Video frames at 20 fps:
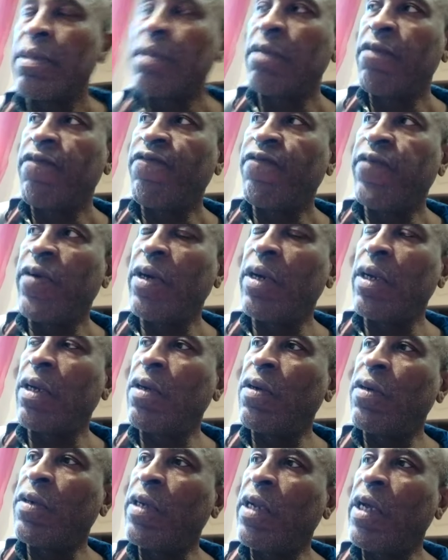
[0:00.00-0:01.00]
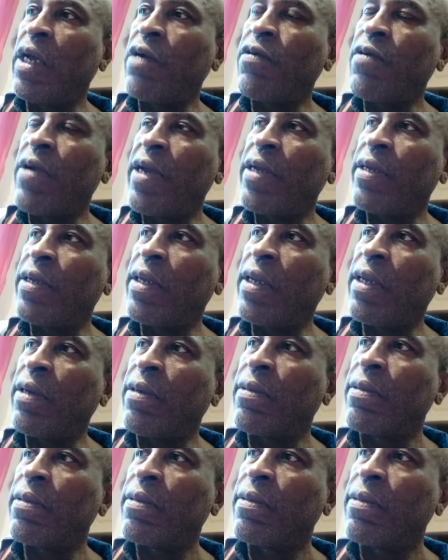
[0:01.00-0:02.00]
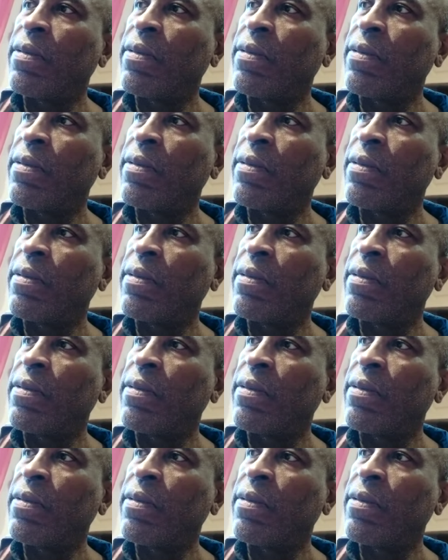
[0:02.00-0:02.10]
Fuck going on right now?